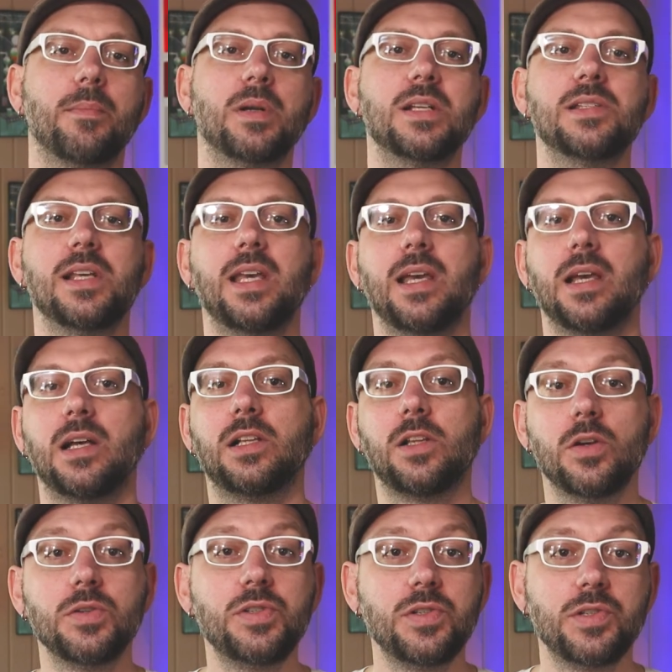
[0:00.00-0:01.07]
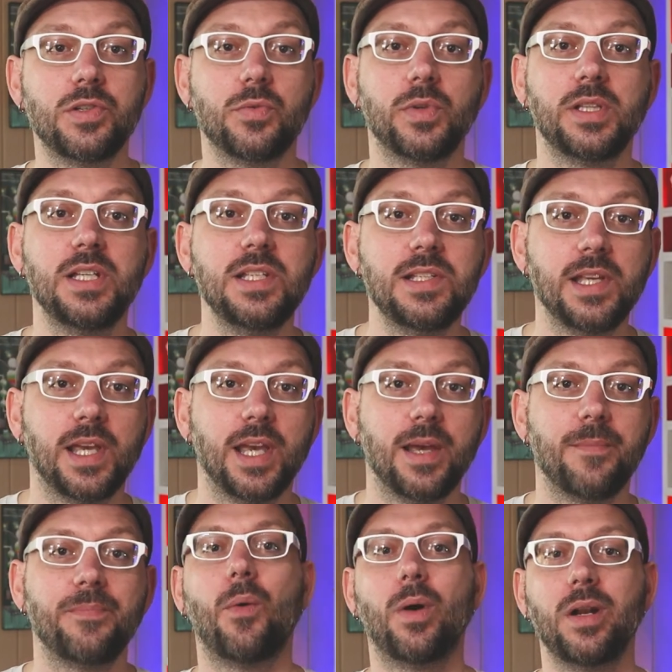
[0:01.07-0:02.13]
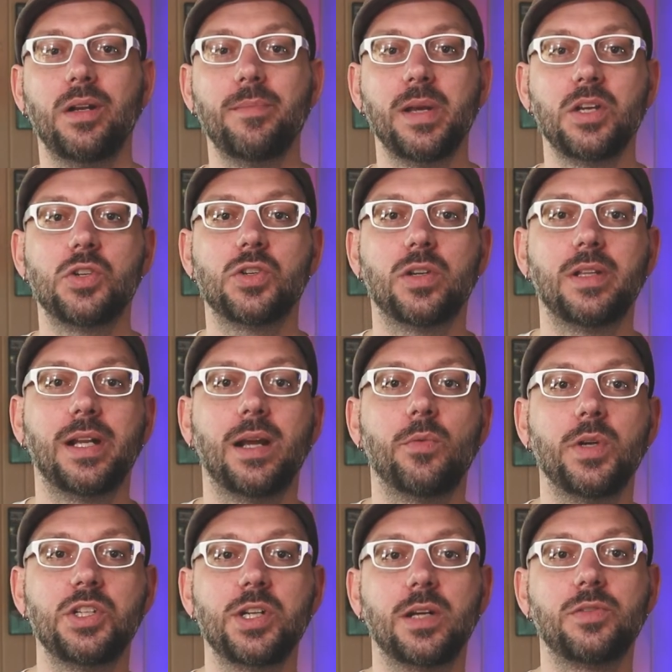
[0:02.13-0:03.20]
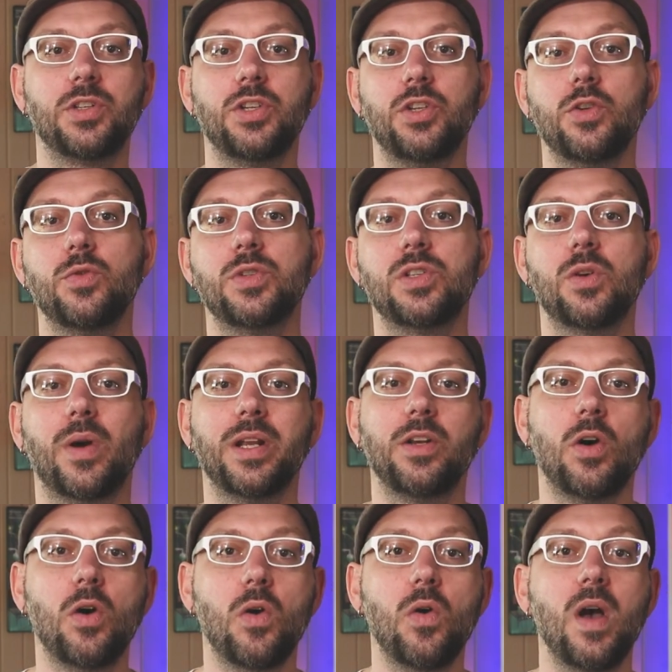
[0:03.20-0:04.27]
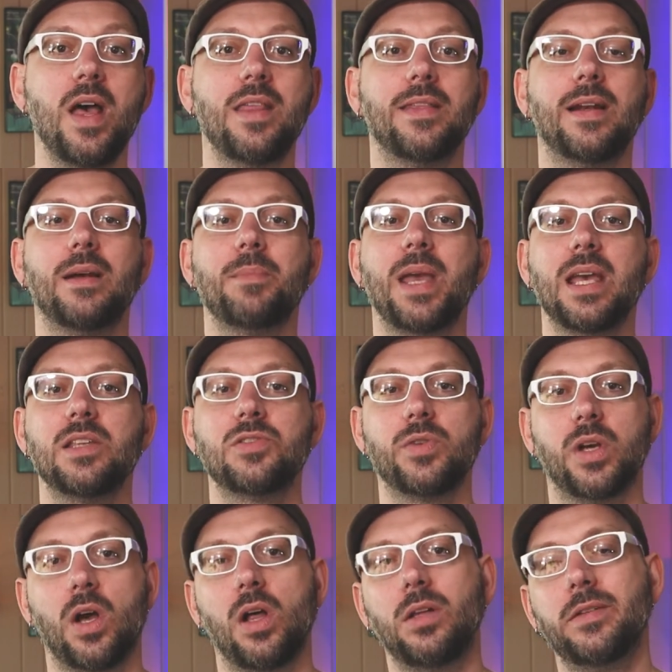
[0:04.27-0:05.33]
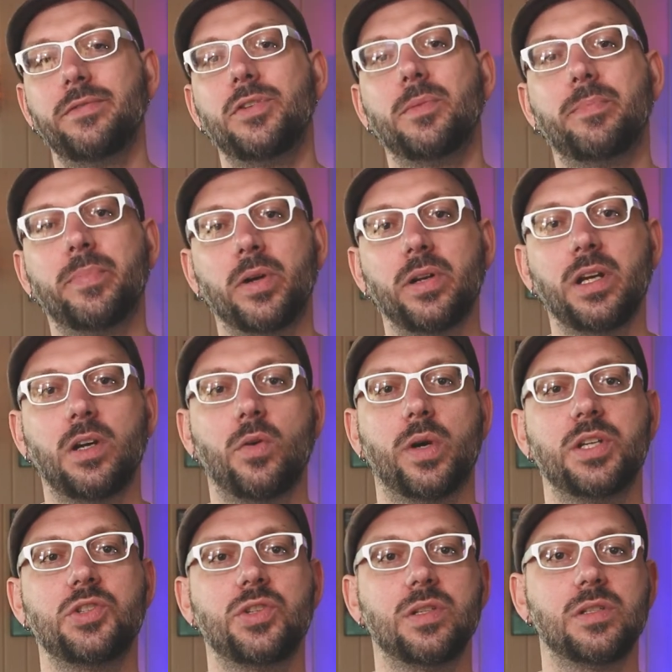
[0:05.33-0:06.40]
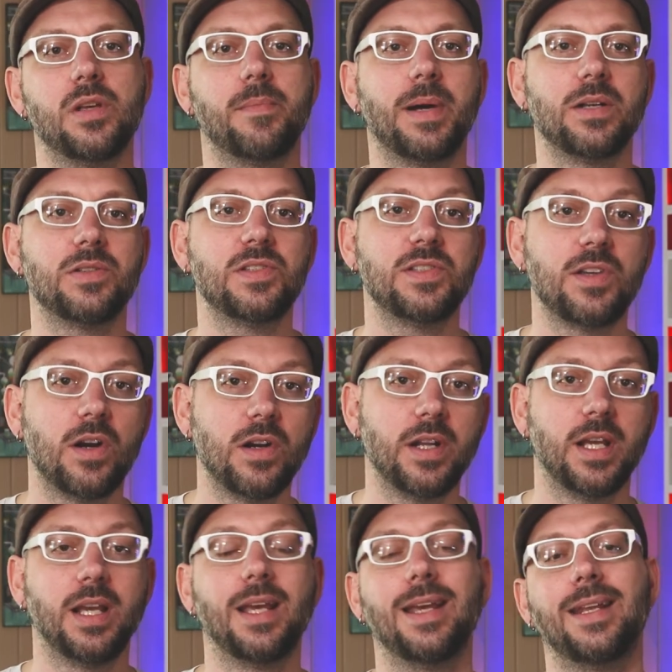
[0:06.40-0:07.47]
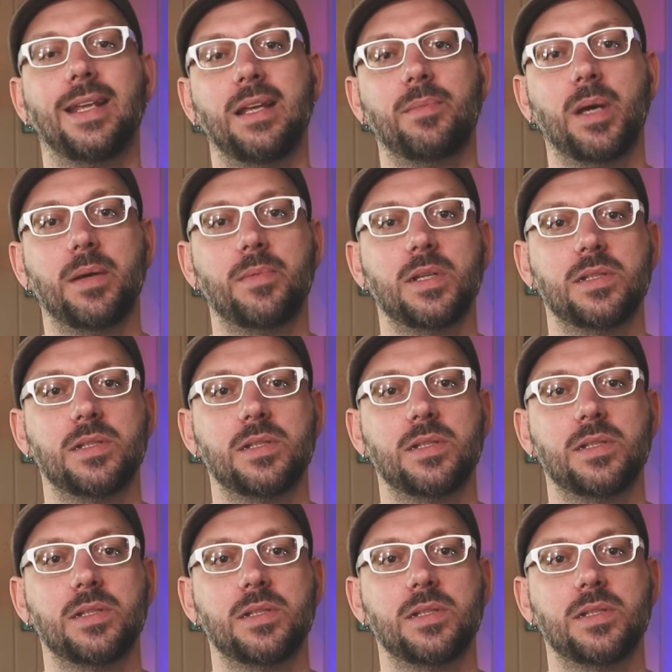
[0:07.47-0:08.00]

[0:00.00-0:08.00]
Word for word: but as I get closer to releasing it, I wanted to make sure that I reach out to you so I know that I'm answering all of your burning questions about starting an eBay